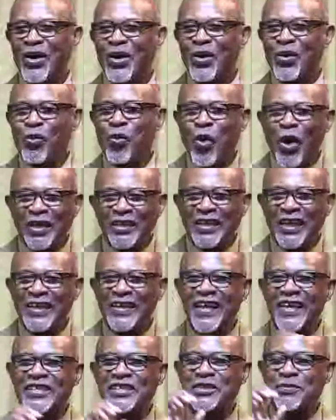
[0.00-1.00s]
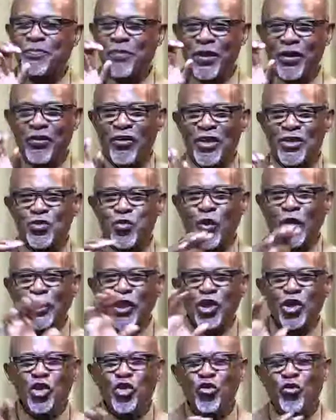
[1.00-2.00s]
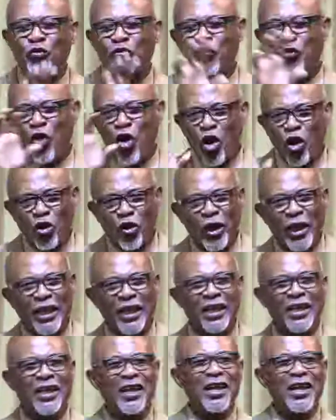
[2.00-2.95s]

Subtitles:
What an experience. What a euphoric